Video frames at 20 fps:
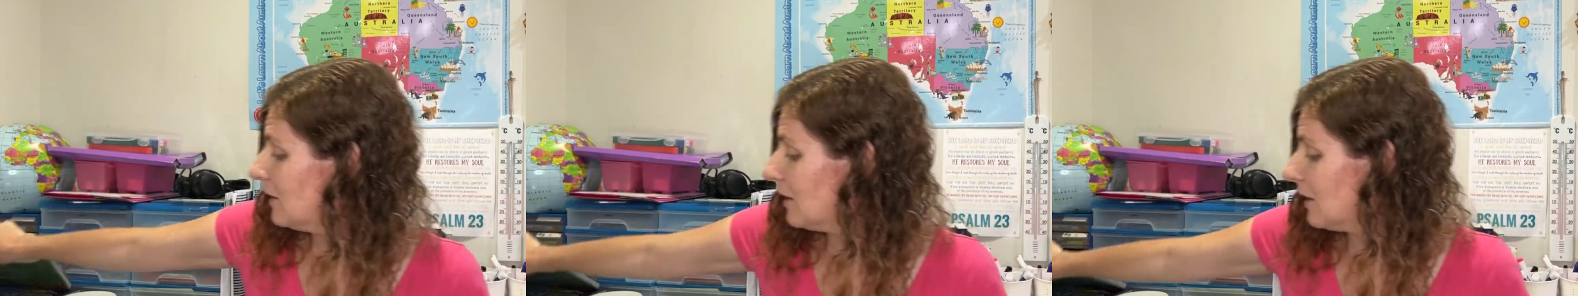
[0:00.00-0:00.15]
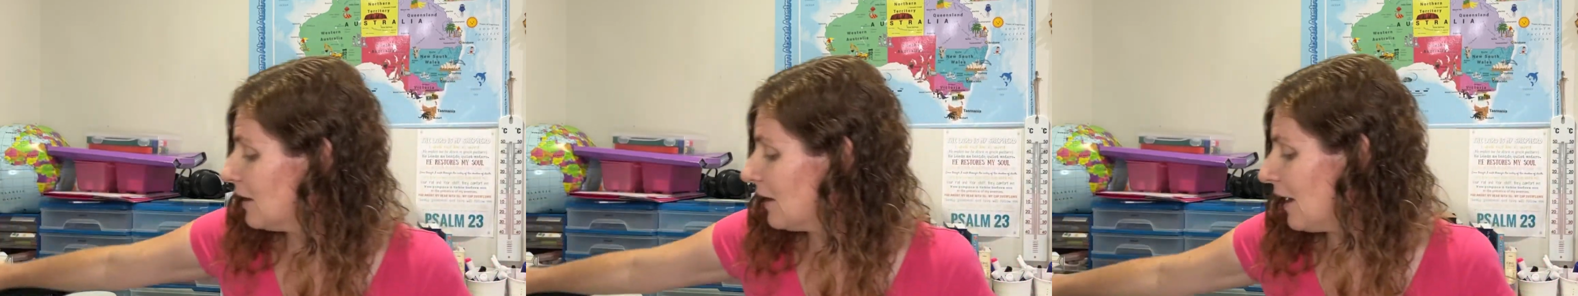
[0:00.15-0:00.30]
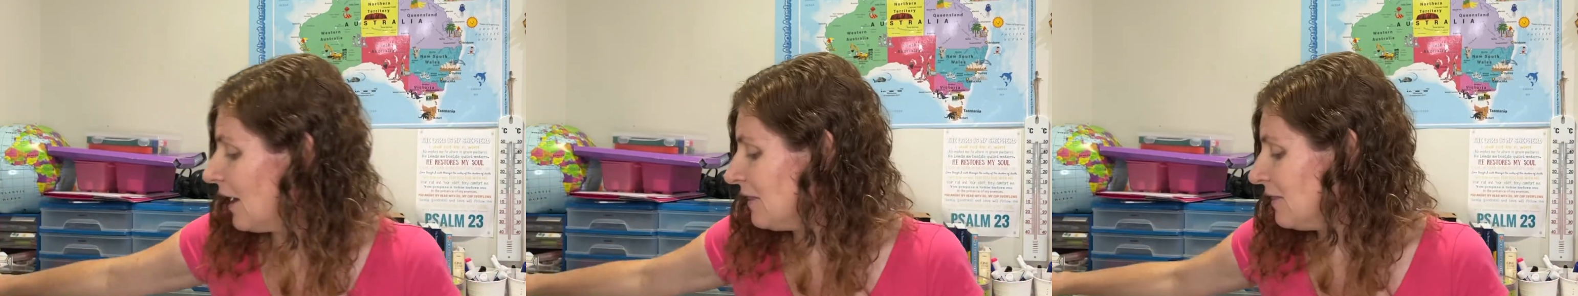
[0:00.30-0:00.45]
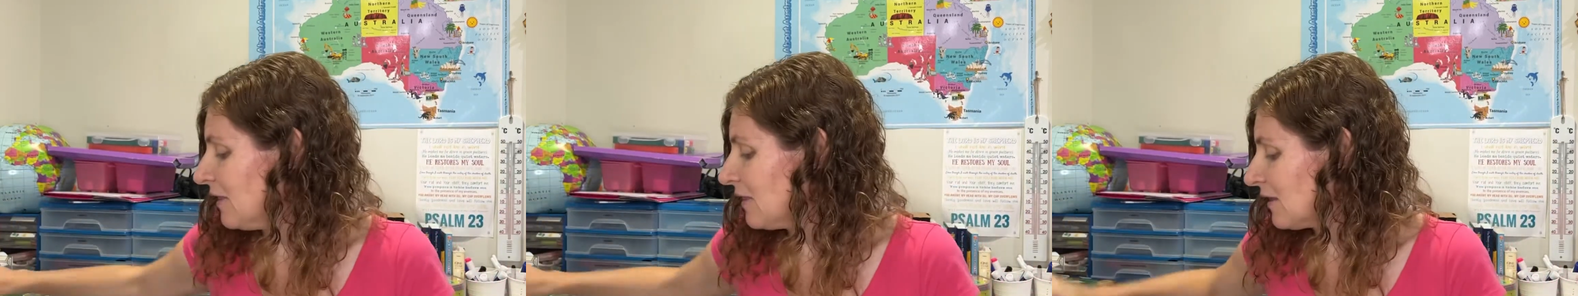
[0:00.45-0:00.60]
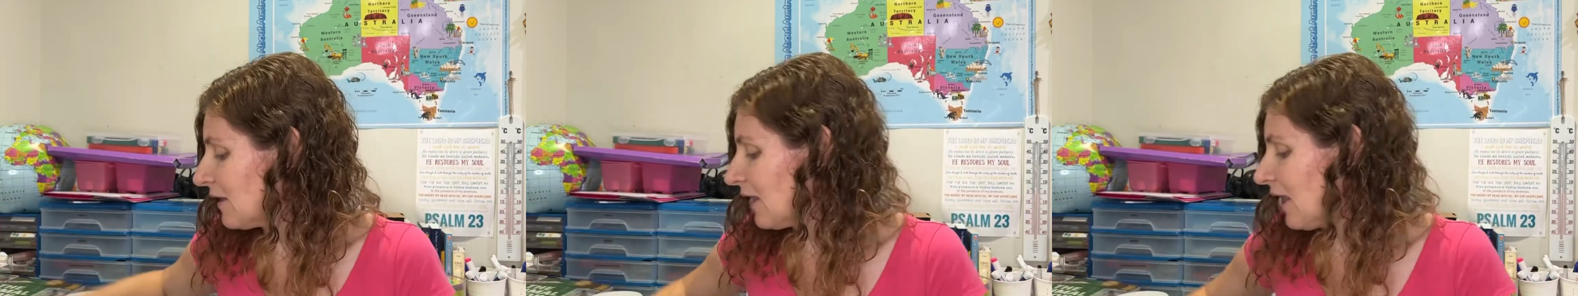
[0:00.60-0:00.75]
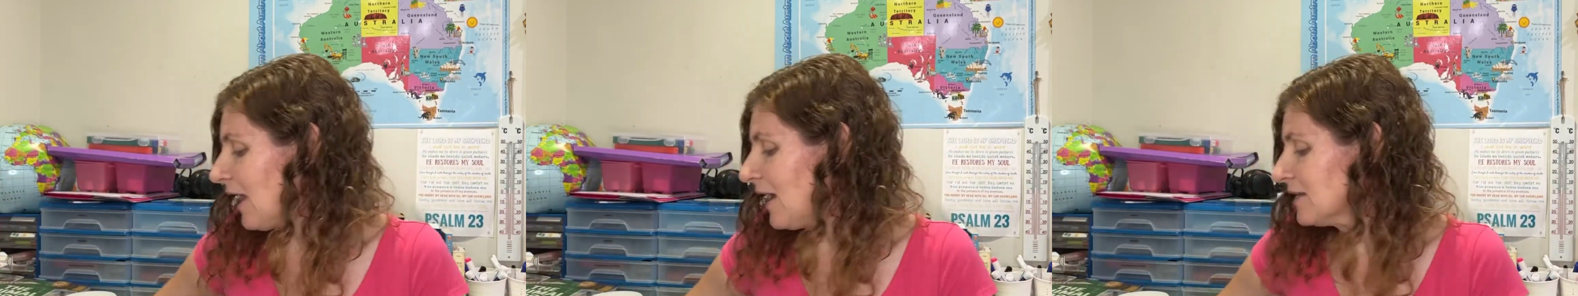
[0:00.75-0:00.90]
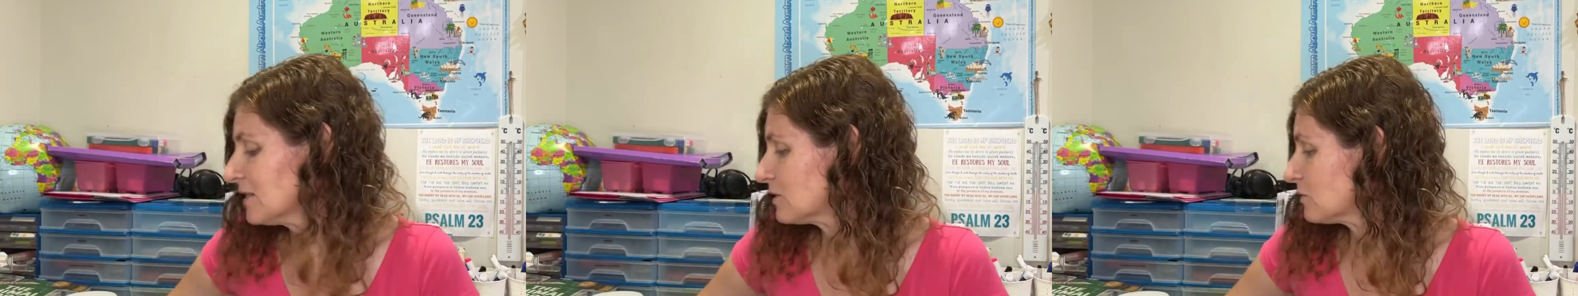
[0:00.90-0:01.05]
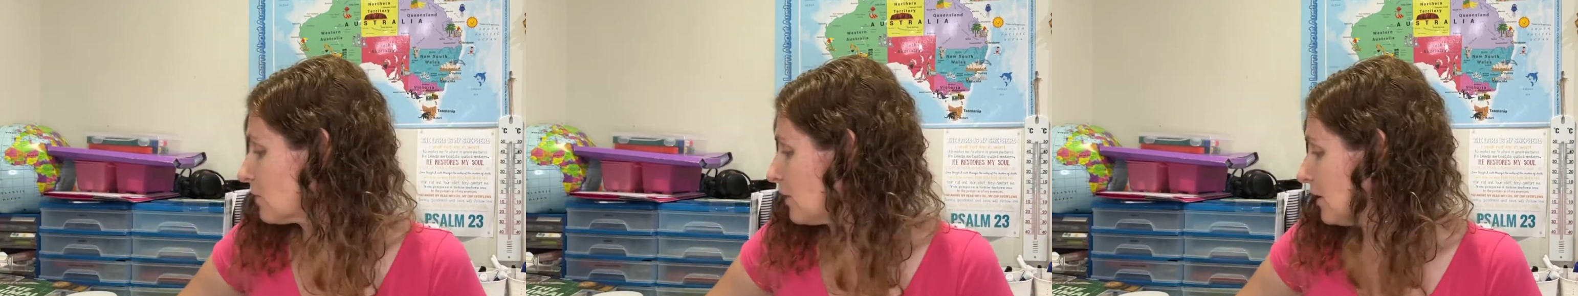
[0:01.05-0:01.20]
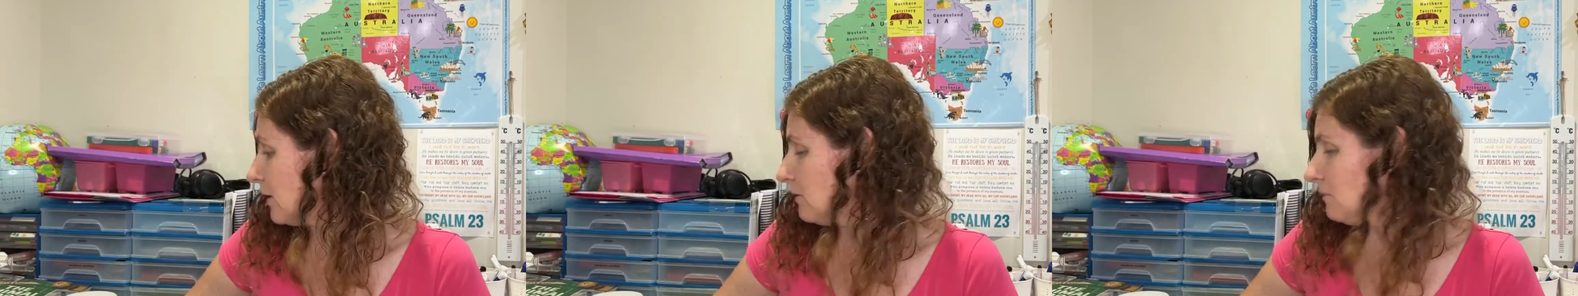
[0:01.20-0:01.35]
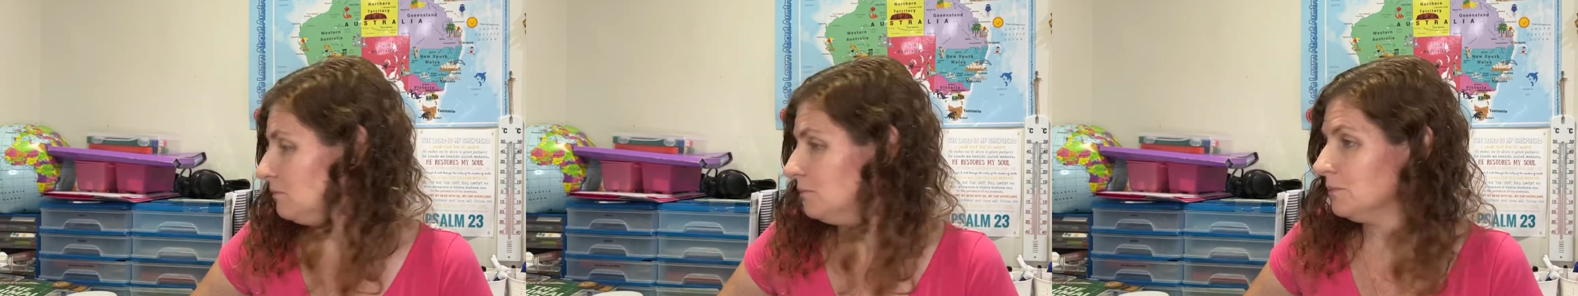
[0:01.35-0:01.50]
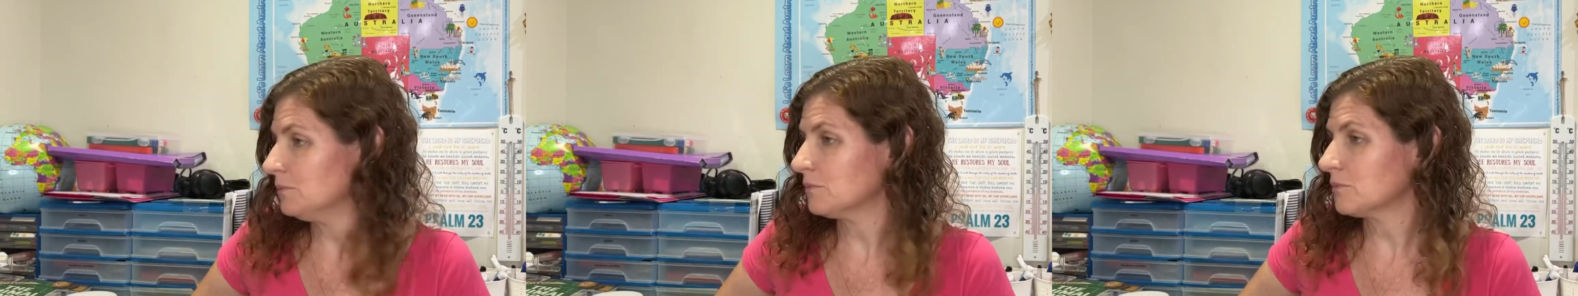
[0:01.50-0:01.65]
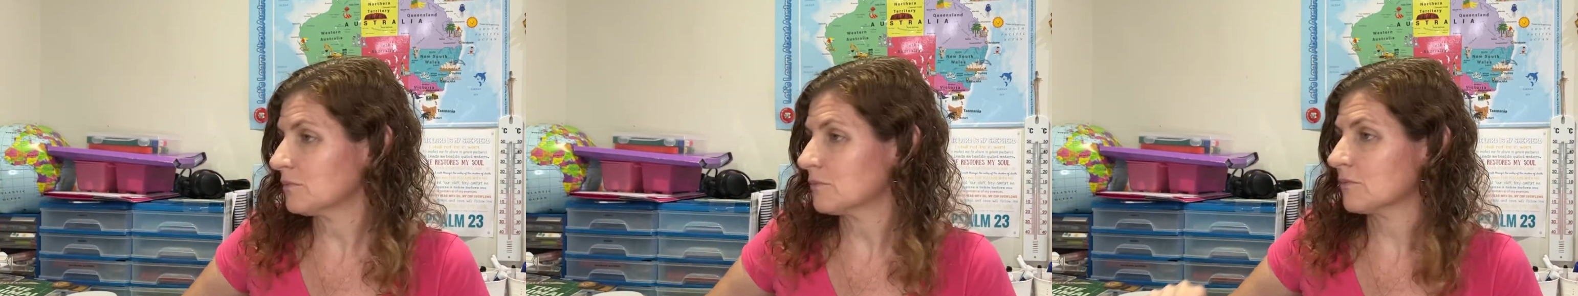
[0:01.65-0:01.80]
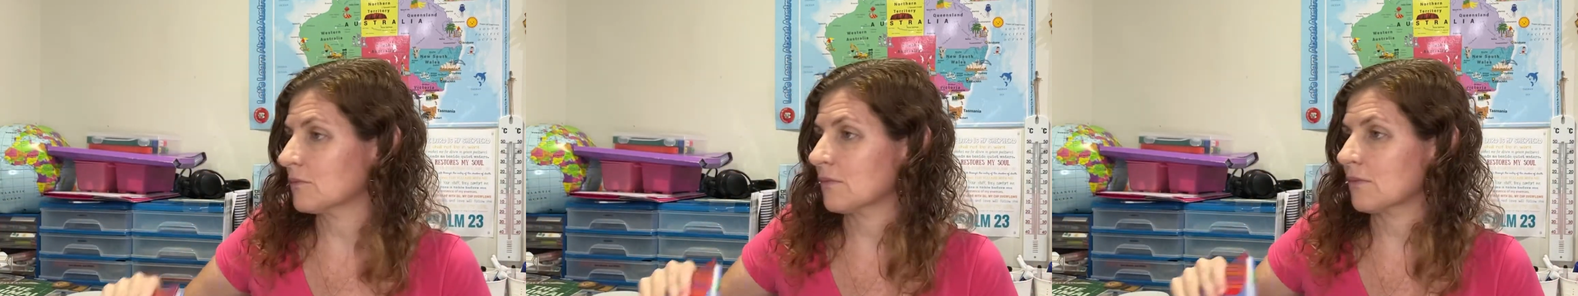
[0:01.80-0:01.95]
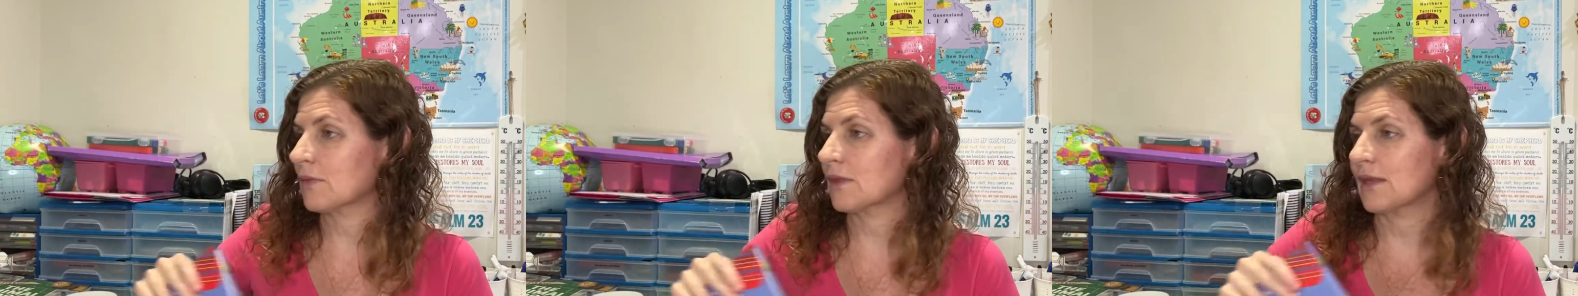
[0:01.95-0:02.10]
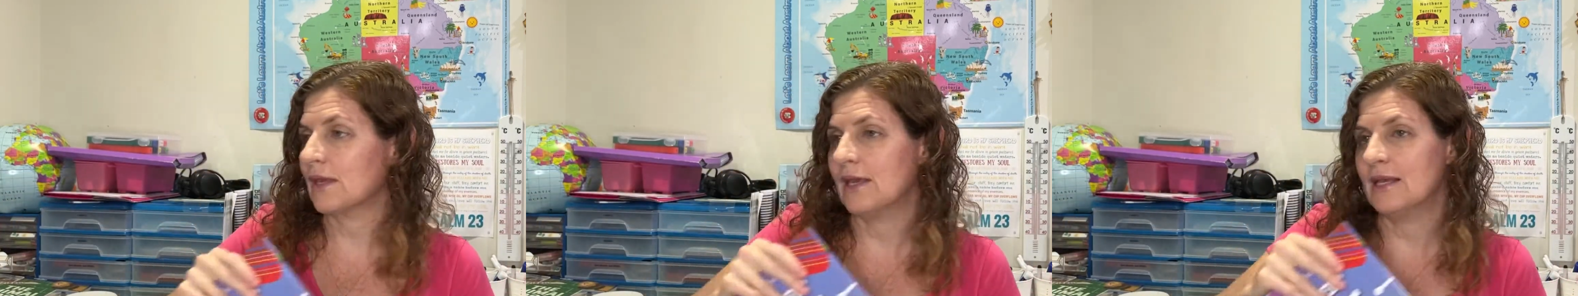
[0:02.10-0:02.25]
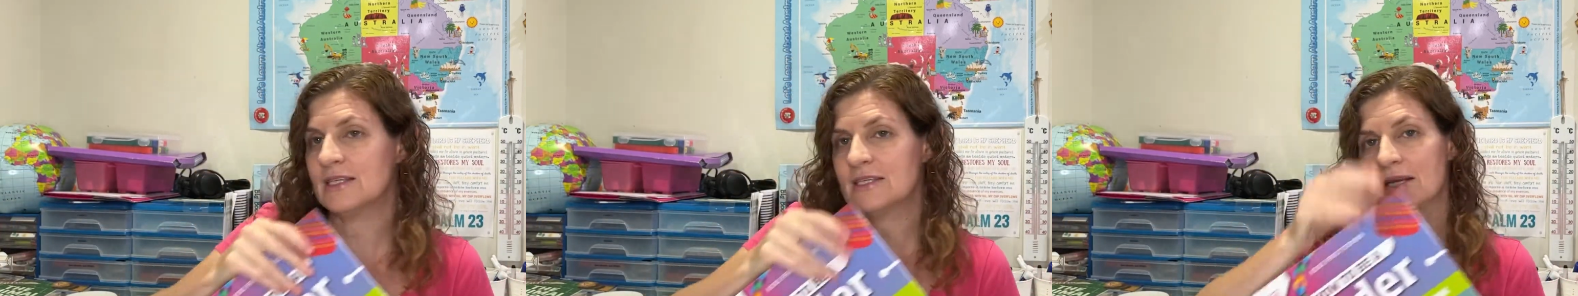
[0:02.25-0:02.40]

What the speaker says: And then the last one is